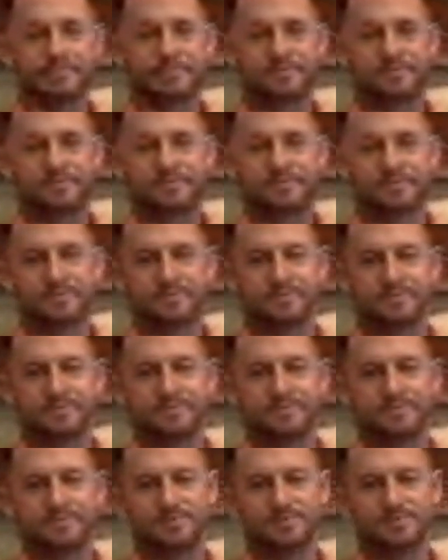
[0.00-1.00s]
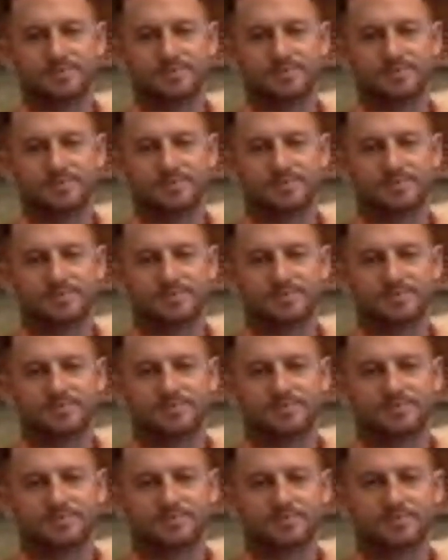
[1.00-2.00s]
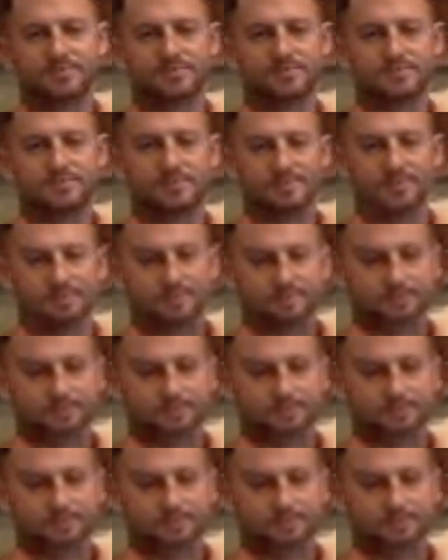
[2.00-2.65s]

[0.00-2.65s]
(silent)